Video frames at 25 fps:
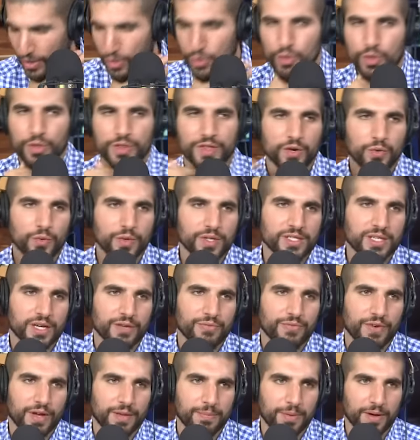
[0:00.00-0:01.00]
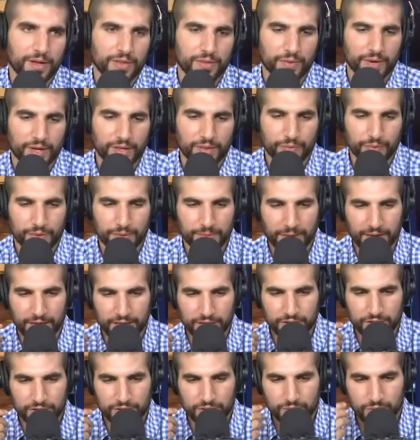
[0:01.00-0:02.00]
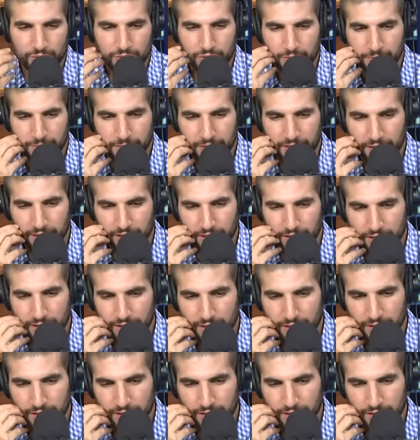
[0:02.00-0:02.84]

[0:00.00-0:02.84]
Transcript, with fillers: Who do you think wins that fight? By the way, the rematch. Who's your pick?